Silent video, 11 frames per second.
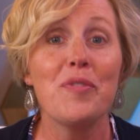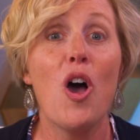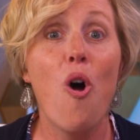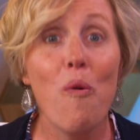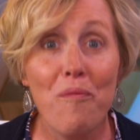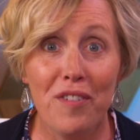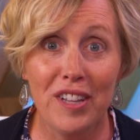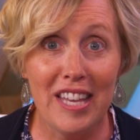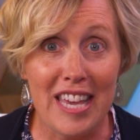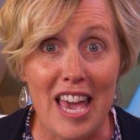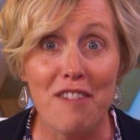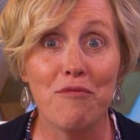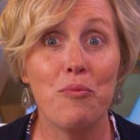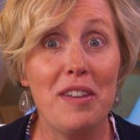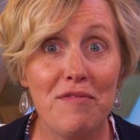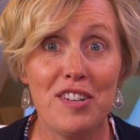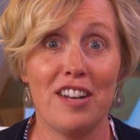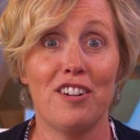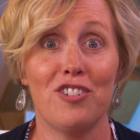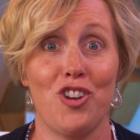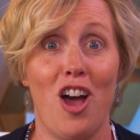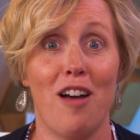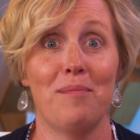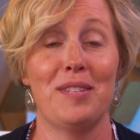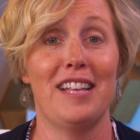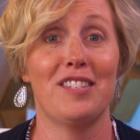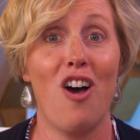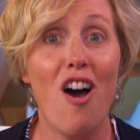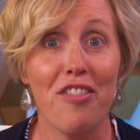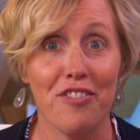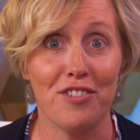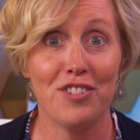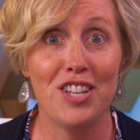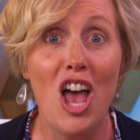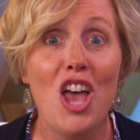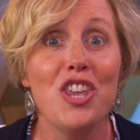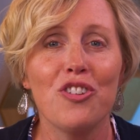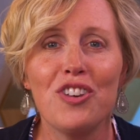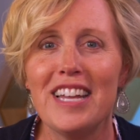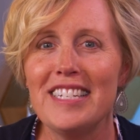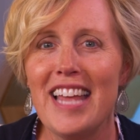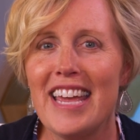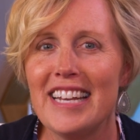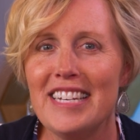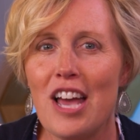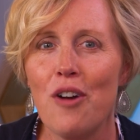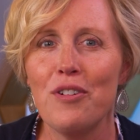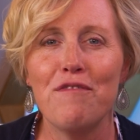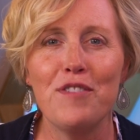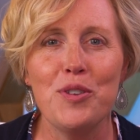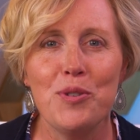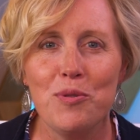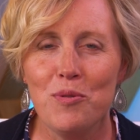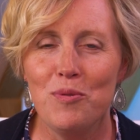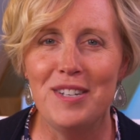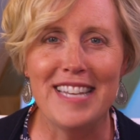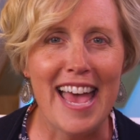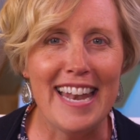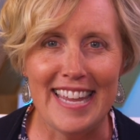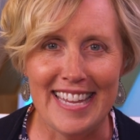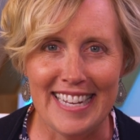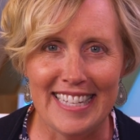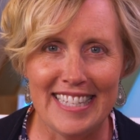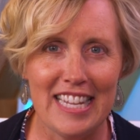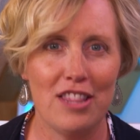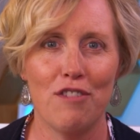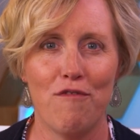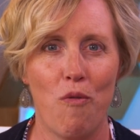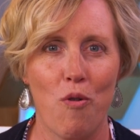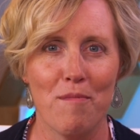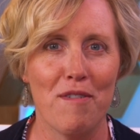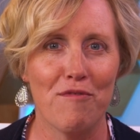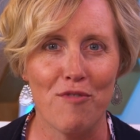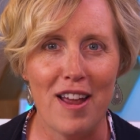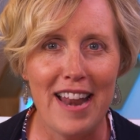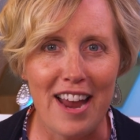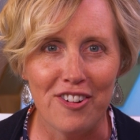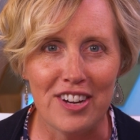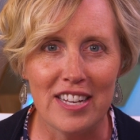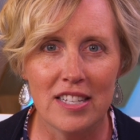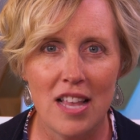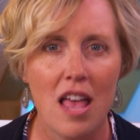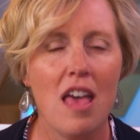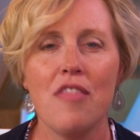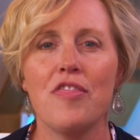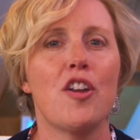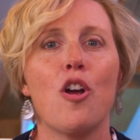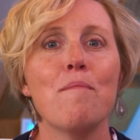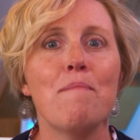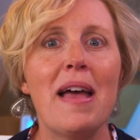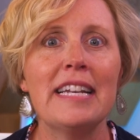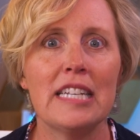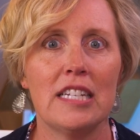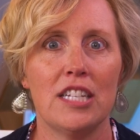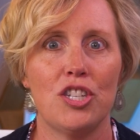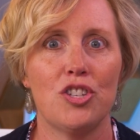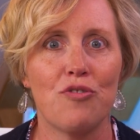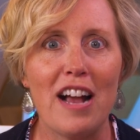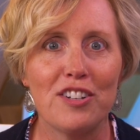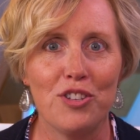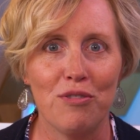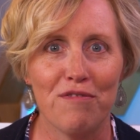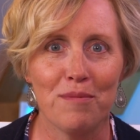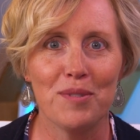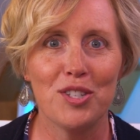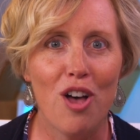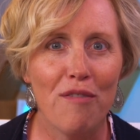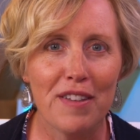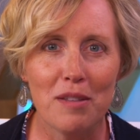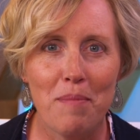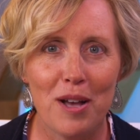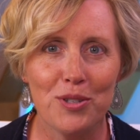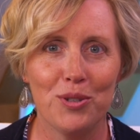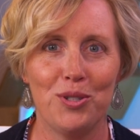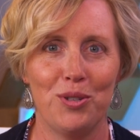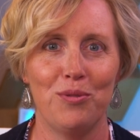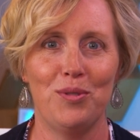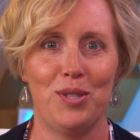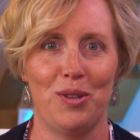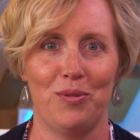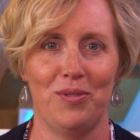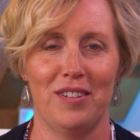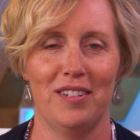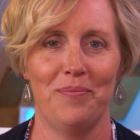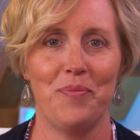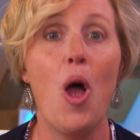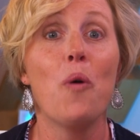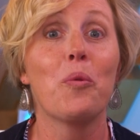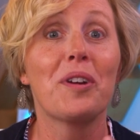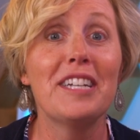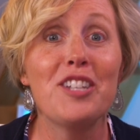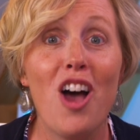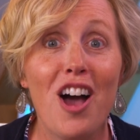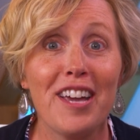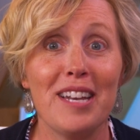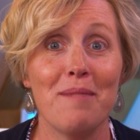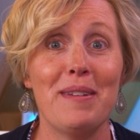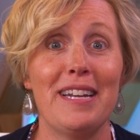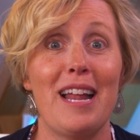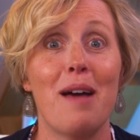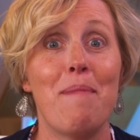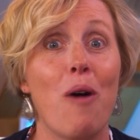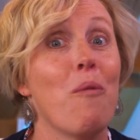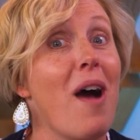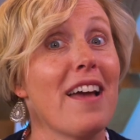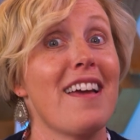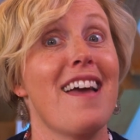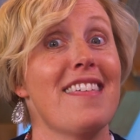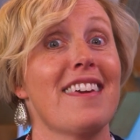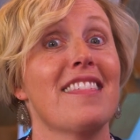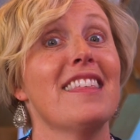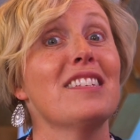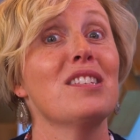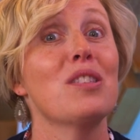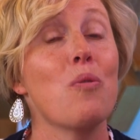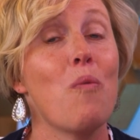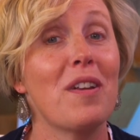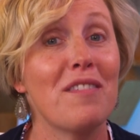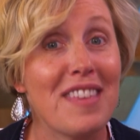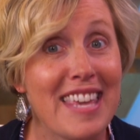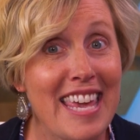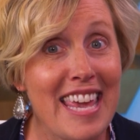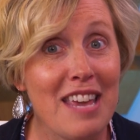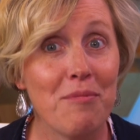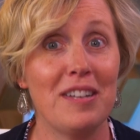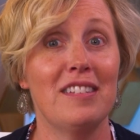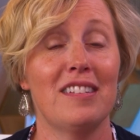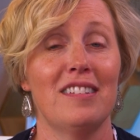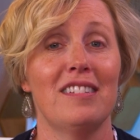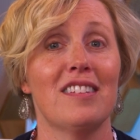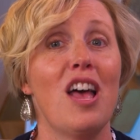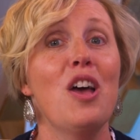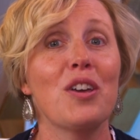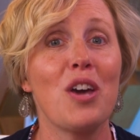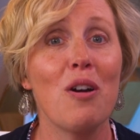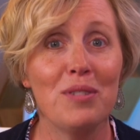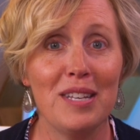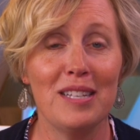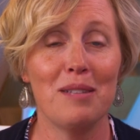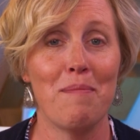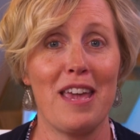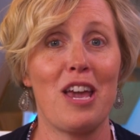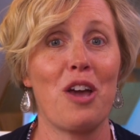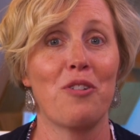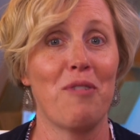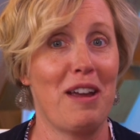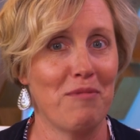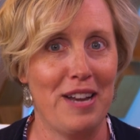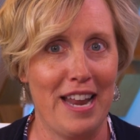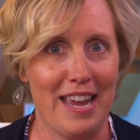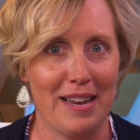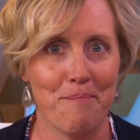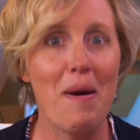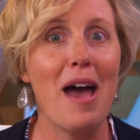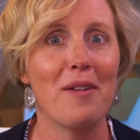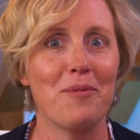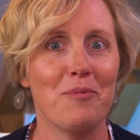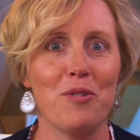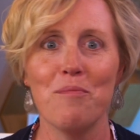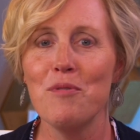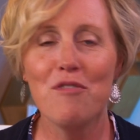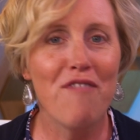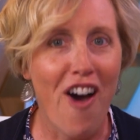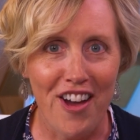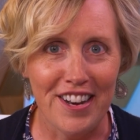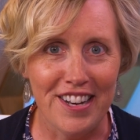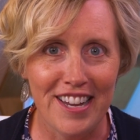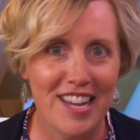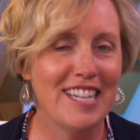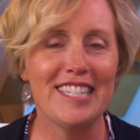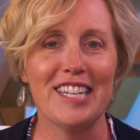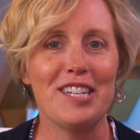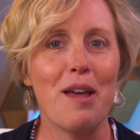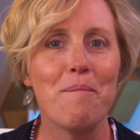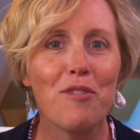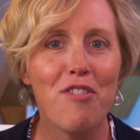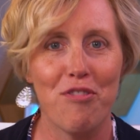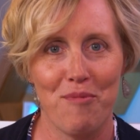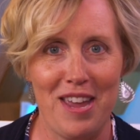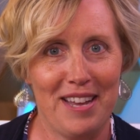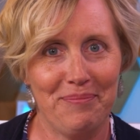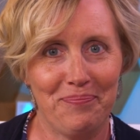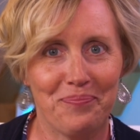Hopefully, if we've done our jobs as authors, you'll get taken down a few dead ends in the form of red herrings that are meant to distract you from solving the puzzle too soon. We're going to talk in a minute about why I think this is one of the key reasons cozies make great reading. But we'll move on to number three.